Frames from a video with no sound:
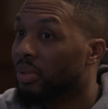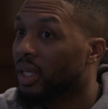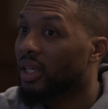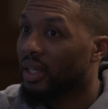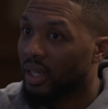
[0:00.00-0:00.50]

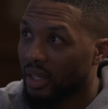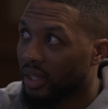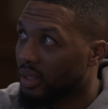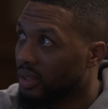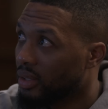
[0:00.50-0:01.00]
played that
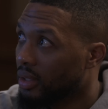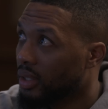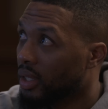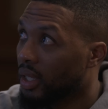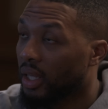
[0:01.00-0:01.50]
night,
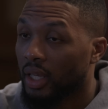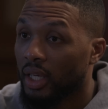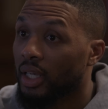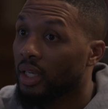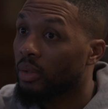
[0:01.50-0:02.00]
and
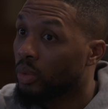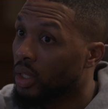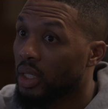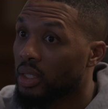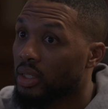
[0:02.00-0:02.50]
he
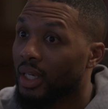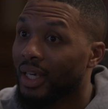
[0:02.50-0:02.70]
was